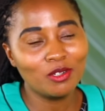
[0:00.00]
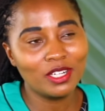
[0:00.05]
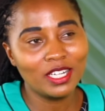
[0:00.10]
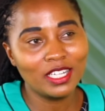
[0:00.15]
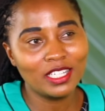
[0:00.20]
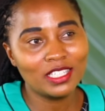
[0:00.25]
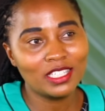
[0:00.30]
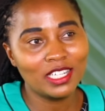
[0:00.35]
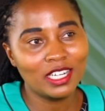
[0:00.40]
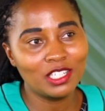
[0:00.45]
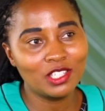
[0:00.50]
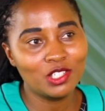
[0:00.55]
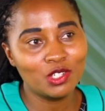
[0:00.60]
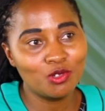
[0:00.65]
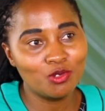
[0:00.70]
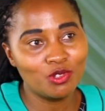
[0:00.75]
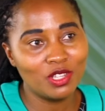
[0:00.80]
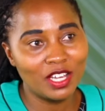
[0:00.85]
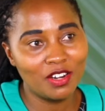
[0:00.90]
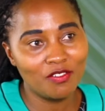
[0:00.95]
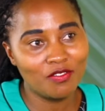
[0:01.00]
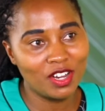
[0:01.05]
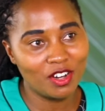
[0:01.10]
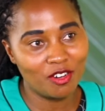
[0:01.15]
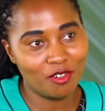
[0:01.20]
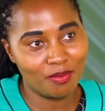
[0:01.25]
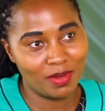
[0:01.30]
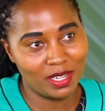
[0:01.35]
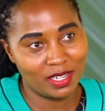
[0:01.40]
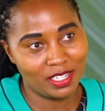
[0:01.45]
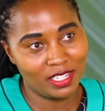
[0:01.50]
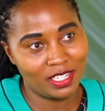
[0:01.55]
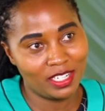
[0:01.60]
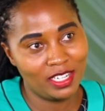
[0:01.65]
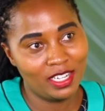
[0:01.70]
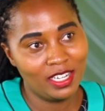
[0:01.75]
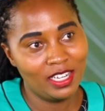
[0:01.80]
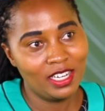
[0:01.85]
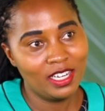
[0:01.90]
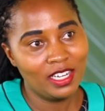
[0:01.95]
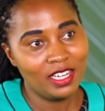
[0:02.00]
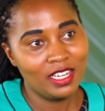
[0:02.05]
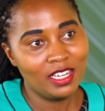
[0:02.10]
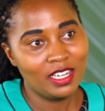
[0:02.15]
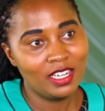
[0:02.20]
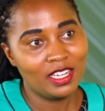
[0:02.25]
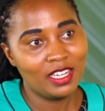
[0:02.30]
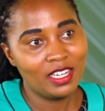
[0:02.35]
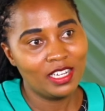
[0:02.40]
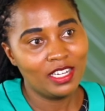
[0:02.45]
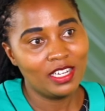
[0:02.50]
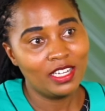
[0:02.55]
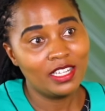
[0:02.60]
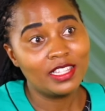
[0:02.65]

connects us to the environment. What are you recycling?